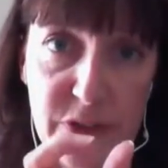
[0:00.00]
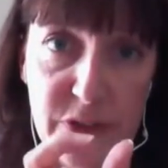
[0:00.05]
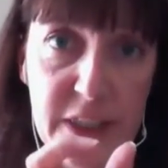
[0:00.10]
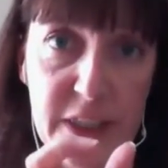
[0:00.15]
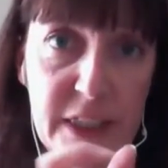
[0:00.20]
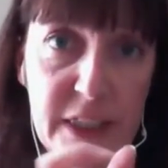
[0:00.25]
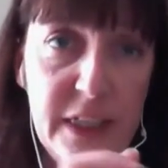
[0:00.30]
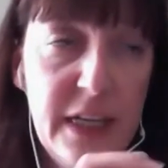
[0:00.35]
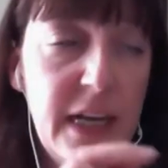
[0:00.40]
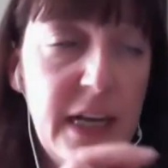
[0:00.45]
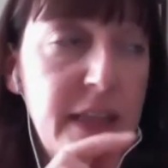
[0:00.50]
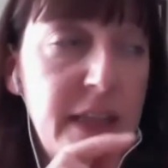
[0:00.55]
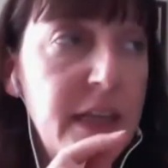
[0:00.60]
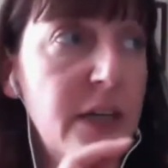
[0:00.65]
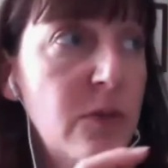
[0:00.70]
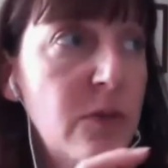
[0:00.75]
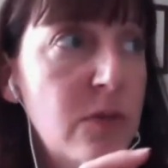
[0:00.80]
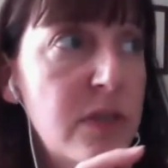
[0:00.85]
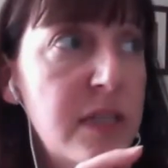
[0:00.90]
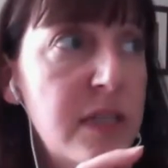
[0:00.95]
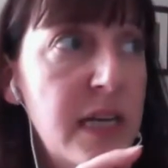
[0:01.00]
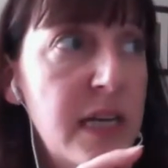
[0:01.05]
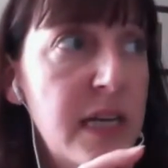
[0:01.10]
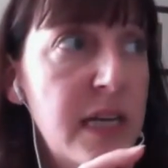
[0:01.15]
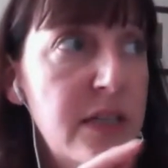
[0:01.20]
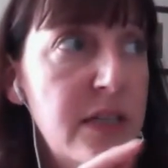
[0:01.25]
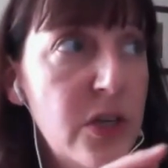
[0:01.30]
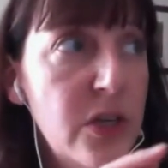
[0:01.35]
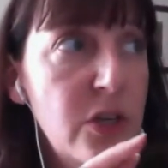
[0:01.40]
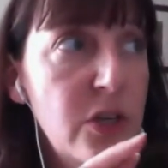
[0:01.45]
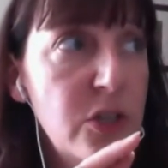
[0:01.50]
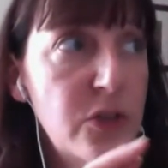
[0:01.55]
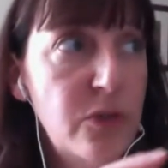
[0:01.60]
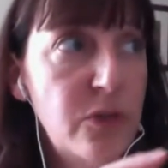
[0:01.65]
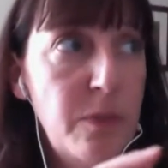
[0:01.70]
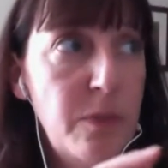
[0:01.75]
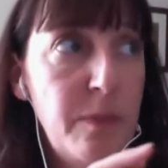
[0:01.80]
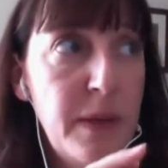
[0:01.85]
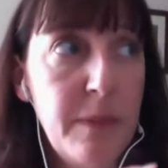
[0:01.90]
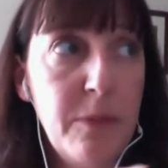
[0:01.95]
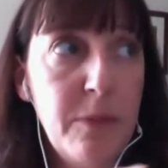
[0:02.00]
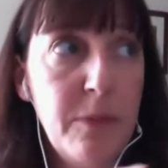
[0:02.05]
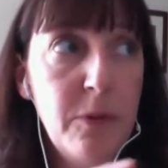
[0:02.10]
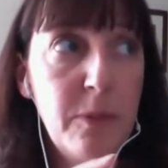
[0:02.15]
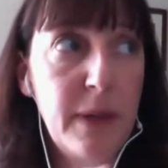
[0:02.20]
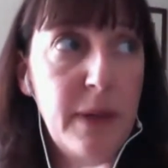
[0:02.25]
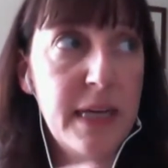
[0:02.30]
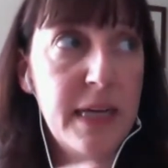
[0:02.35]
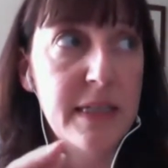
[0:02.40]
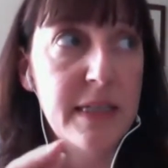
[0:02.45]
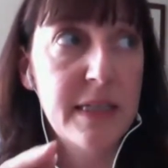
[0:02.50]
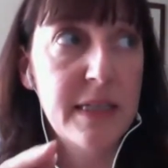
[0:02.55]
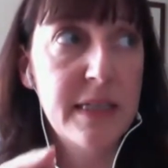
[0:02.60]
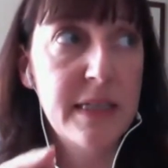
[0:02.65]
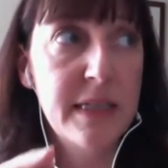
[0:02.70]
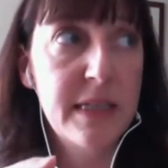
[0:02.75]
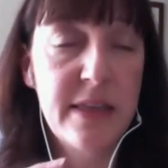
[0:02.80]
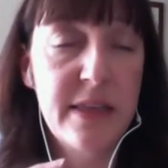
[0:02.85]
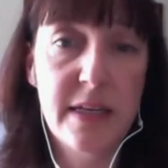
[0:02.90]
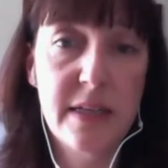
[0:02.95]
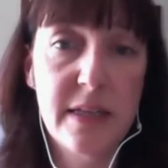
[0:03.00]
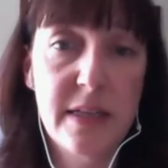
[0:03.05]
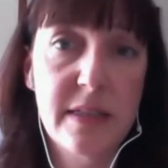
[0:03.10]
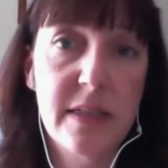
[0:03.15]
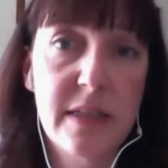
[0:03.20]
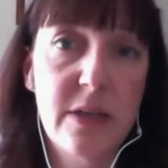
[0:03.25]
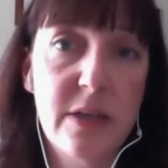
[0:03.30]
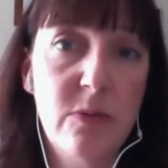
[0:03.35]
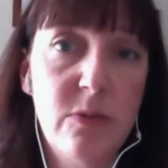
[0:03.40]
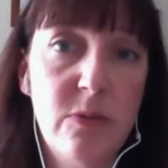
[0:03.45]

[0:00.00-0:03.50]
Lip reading: and then it will say search for people, places, and things, and it will